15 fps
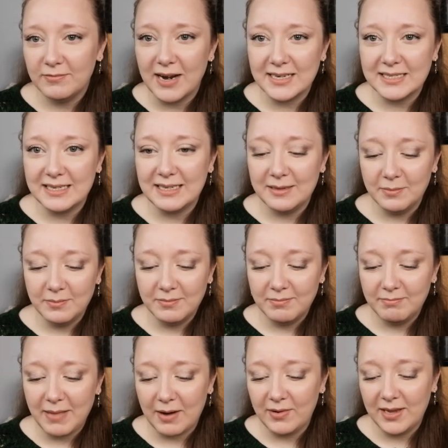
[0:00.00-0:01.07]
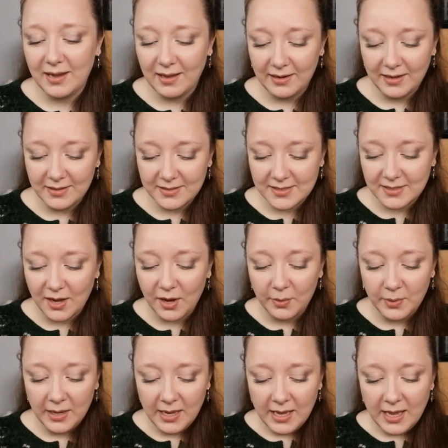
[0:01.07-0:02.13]
reddy berry colour. So
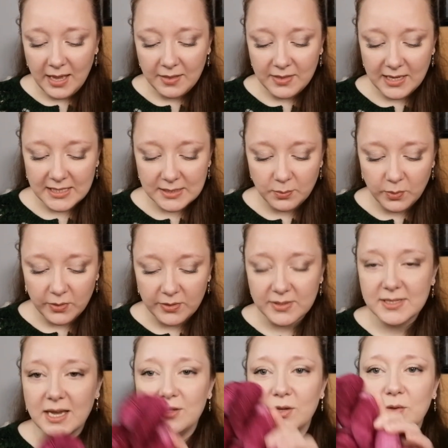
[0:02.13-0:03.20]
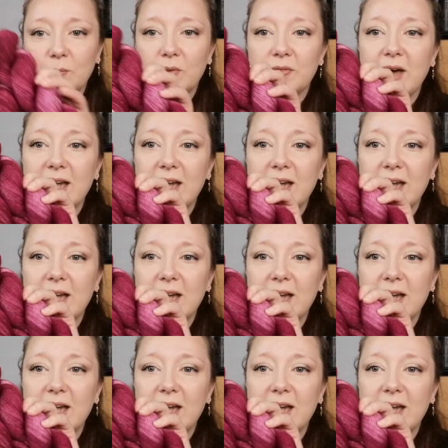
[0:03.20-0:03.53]
this was another one